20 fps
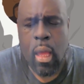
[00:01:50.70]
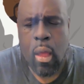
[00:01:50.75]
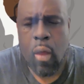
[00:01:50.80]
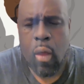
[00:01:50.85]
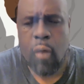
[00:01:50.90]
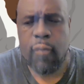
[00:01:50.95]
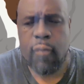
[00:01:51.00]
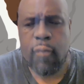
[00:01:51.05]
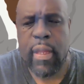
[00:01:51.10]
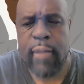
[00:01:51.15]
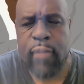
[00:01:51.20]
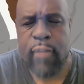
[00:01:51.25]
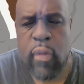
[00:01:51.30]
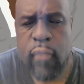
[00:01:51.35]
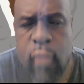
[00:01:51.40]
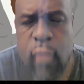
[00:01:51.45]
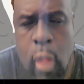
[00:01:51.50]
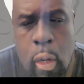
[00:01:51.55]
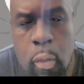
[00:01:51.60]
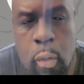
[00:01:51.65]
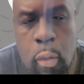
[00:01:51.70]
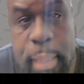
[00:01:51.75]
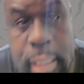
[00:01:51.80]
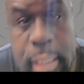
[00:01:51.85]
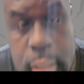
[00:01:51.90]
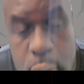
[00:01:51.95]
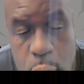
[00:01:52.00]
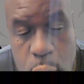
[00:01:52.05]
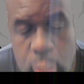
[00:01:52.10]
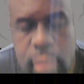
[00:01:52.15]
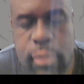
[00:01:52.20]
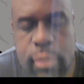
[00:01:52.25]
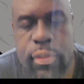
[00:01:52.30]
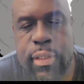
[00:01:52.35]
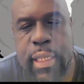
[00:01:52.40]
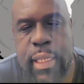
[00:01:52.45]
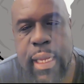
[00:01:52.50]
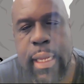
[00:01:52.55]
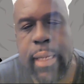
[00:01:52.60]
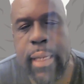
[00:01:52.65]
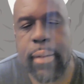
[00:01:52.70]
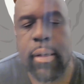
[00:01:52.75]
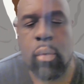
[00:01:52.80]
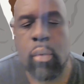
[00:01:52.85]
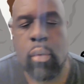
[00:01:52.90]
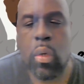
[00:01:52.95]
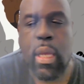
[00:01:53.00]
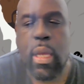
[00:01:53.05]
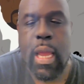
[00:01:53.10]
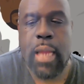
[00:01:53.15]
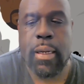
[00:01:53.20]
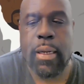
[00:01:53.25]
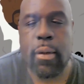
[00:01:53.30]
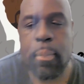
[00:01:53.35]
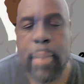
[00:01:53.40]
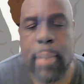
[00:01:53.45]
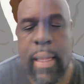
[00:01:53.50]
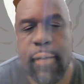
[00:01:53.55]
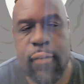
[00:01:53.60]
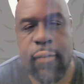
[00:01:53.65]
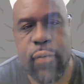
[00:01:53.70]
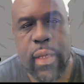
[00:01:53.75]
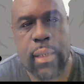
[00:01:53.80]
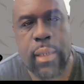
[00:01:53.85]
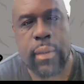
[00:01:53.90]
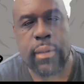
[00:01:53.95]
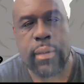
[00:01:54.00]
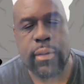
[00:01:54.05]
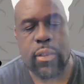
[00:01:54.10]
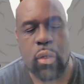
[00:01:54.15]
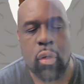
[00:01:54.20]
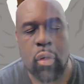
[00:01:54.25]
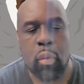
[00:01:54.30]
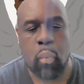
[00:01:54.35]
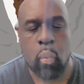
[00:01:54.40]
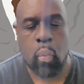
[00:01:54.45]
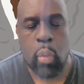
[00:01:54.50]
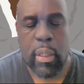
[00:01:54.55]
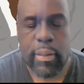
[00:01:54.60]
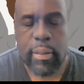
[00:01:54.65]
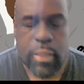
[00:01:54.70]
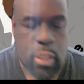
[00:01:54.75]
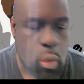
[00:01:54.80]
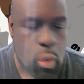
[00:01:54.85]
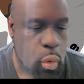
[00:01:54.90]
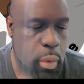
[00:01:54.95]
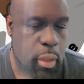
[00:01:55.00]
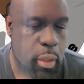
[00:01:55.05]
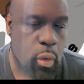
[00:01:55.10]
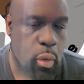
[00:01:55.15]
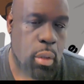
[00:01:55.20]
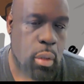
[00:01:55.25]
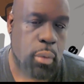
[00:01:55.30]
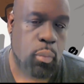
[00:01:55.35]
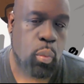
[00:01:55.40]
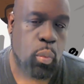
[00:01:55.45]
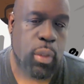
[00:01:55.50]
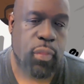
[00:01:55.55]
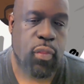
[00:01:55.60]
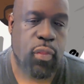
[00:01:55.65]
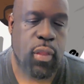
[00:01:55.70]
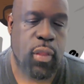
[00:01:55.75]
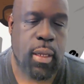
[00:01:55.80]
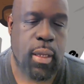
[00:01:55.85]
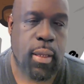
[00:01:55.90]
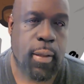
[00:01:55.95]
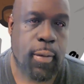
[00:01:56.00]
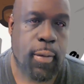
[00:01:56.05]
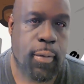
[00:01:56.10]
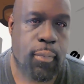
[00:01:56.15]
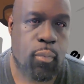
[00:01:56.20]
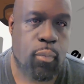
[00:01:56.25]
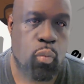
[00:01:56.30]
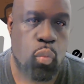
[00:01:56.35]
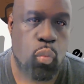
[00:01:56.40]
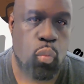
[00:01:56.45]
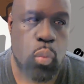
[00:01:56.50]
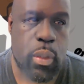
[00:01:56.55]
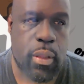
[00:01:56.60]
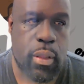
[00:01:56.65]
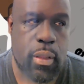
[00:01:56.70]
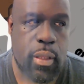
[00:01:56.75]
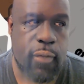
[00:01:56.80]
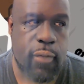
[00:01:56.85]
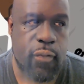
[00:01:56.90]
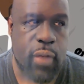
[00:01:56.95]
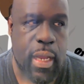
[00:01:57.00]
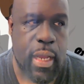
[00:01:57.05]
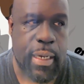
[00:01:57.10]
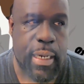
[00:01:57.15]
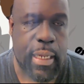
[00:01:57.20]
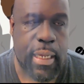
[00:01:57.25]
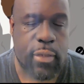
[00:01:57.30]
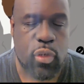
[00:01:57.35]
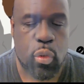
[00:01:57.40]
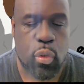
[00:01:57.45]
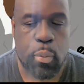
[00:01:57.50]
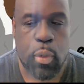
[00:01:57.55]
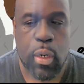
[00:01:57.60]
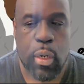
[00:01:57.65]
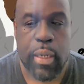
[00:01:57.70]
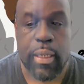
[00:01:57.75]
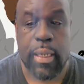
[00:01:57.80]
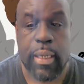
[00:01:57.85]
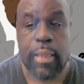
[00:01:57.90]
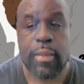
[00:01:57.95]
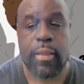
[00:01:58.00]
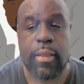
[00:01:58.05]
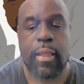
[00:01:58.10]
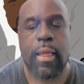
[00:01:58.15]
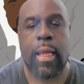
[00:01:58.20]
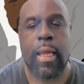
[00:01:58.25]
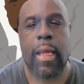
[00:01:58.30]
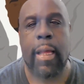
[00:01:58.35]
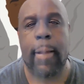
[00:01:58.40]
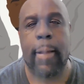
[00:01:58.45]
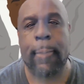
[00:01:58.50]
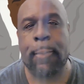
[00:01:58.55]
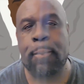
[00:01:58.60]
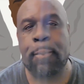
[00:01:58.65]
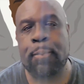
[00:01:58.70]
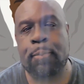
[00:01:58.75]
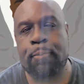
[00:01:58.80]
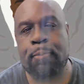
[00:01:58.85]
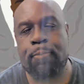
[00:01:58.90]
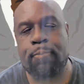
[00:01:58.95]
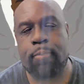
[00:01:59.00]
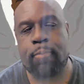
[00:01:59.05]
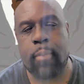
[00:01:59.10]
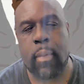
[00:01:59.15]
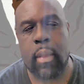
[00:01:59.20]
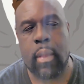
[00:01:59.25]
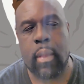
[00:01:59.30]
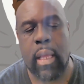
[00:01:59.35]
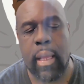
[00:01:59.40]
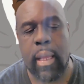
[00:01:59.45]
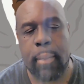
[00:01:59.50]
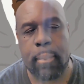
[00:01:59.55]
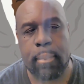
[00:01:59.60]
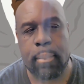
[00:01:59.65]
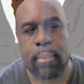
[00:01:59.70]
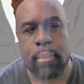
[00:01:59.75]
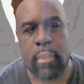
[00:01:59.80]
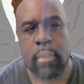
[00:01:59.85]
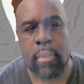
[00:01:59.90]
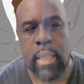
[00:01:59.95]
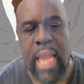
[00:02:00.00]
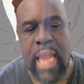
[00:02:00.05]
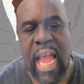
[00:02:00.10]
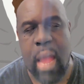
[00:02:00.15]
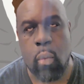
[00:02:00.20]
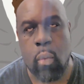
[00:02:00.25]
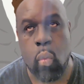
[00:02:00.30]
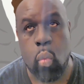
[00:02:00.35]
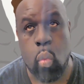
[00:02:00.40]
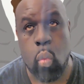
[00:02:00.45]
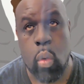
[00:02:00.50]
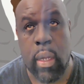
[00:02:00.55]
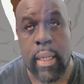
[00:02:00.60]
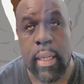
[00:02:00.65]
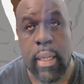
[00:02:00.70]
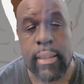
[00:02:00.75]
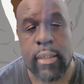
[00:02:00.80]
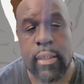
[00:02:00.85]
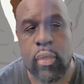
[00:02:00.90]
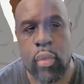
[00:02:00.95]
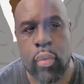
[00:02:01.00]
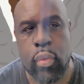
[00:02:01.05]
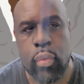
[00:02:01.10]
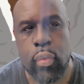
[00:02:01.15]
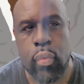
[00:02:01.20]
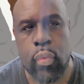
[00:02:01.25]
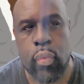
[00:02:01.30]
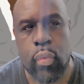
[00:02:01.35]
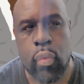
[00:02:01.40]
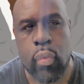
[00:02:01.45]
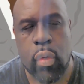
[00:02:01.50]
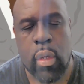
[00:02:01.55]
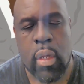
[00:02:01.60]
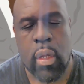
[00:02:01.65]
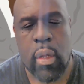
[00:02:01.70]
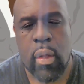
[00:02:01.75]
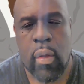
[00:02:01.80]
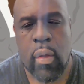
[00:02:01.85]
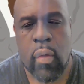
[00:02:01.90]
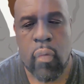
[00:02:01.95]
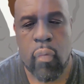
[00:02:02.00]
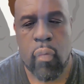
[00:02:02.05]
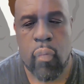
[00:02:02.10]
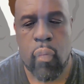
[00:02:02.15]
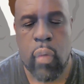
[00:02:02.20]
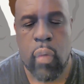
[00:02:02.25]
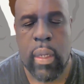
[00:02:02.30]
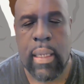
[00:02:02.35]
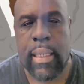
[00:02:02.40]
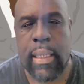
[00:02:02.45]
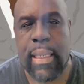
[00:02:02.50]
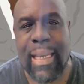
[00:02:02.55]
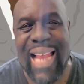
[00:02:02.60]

Hopefully, if you follow me, you understand kind of my feelings on what's going on with the financial markets. I'm not one to really